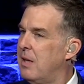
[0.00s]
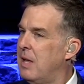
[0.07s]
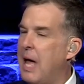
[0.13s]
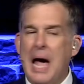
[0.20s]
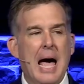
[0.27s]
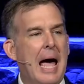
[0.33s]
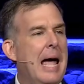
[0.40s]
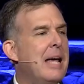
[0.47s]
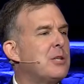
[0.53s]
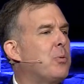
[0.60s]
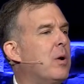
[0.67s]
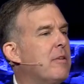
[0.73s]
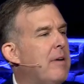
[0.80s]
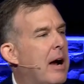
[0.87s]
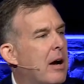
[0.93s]
I asked
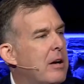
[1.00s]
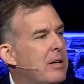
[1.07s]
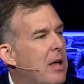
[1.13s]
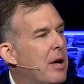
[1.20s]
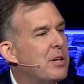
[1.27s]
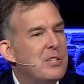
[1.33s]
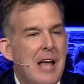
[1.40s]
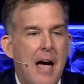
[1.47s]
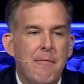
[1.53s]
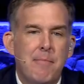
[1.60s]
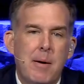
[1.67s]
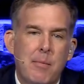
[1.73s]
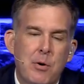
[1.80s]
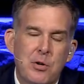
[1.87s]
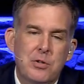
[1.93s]
one of our young staff
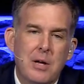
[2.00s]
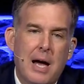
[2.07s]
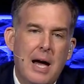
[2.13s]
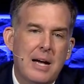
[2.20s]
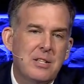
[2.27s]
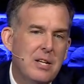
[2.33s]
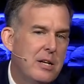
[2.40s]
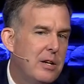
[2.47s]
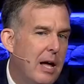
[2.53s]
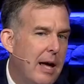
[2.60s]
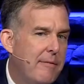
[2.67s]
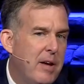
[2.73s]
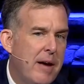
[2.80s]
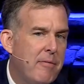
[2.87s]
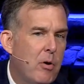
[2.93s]
members, I said,
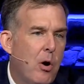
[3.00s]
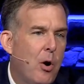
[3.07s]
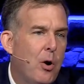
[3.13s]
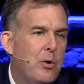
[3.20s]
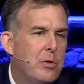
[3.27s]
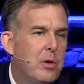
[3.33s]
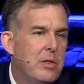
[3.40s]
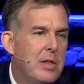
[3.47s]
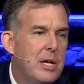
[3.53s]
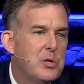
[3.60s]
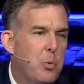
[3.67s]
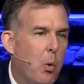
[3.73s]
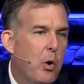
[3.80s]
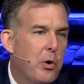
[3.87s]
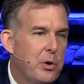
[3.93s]
have you ever heard these
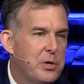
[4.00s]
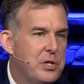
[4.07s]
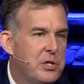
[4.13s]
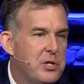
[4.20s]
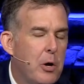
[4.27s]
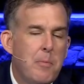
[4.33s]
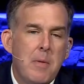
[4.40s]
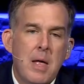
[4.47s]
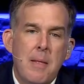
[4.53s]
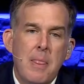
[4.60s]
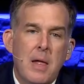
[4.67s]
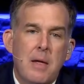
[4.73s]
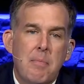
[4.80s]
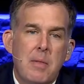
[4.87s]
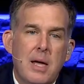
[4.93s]
words? And so
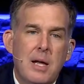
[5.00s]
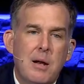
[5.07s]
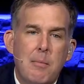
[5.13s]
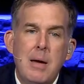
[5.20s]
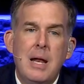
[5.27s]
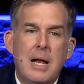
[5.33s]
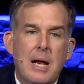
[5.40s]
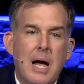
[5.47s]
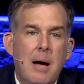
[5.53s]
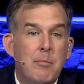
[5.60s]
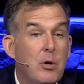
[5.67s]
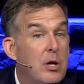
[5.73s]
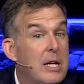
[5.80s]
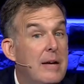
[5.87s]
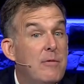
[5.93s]
in a minute, I'm
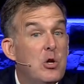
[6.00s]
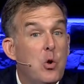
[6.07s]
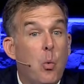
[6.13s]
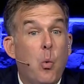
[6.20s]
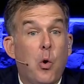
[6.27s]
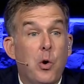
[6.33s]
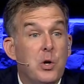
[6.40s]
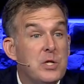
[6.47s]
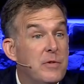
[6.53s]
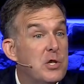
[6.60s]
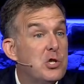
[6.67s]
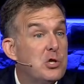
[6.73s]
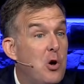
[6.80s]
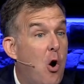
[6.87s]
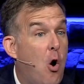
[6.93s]
going to give you the words of a
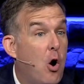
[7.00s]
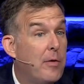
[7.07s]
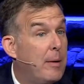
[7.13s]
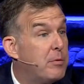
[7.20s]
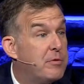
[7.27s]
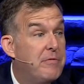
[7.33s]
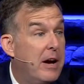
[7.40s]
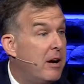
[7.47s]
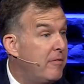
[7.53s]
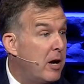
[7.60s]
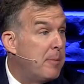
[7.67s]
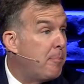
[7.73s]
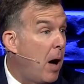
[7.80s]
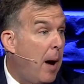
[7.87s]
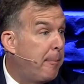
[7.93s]
song that was very,
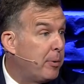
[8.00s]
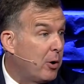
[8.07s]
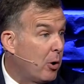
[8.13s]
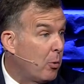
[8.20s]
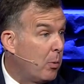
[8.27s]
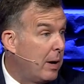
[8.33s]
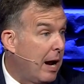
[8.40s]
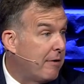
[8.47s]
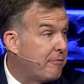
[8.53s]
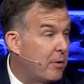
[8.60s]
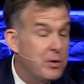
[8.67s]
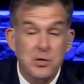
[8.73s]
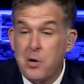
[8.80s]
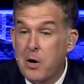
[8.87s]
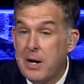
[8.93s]
very popular when I
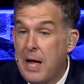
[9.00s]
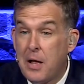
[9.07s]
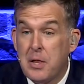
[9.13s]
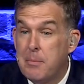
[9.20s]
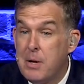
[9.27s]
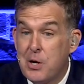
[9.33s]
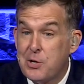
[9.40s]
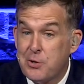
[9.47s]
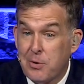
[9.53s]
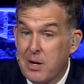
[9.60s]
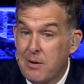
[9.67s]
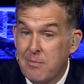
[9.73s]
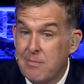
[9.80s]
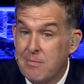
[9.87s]
first started out in the ministry.